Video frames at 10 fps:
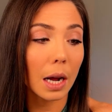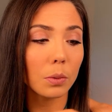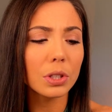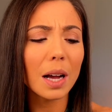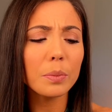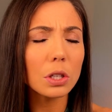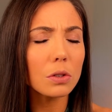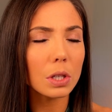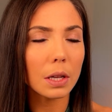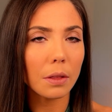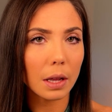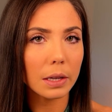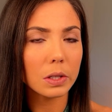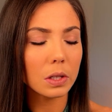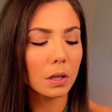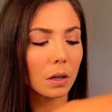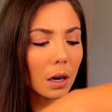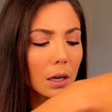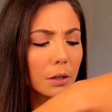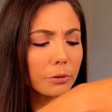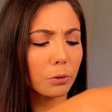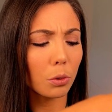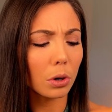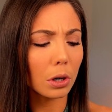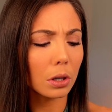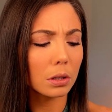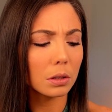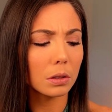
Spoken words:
I will not be using this for